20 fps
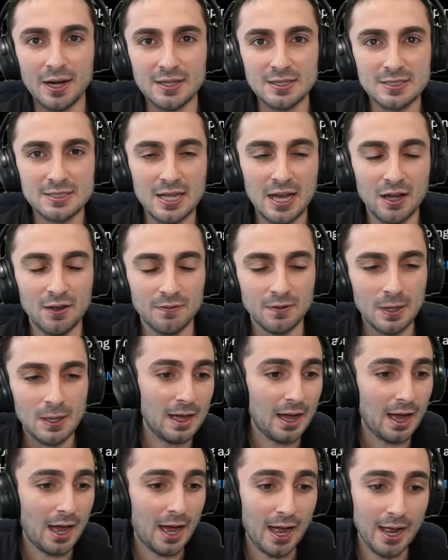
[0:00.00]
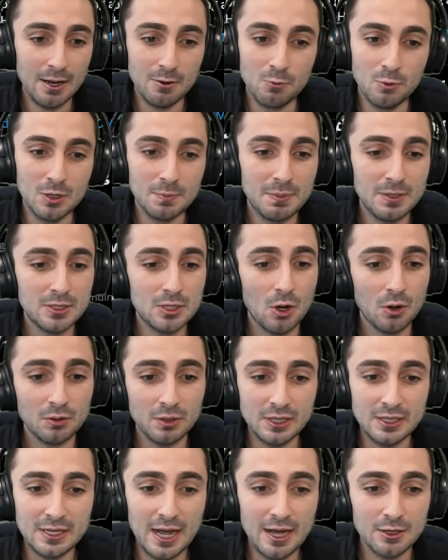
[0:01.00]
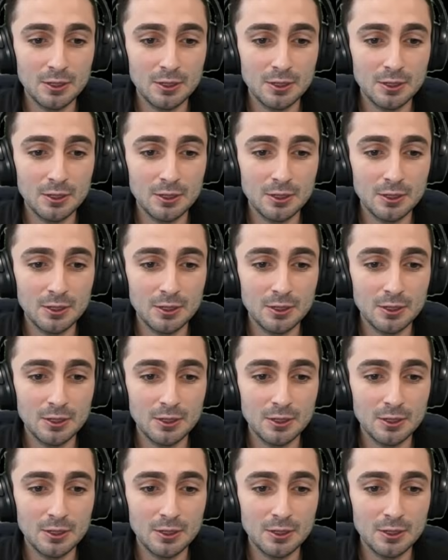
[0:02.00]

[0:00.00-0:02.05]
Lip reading: itself. I would be totally down to